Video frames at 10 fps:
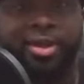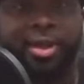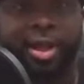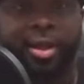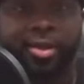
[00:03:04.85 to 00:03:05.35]

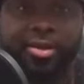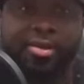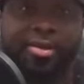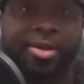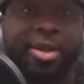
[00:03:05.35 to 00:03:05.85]
yeah,
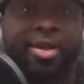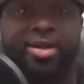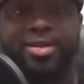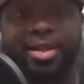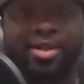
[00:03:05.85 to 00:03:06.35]

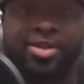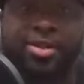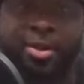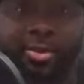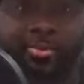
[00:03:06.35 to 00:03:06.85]
let's get
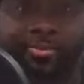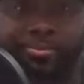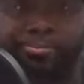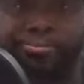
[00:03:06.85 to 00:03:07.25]
into it.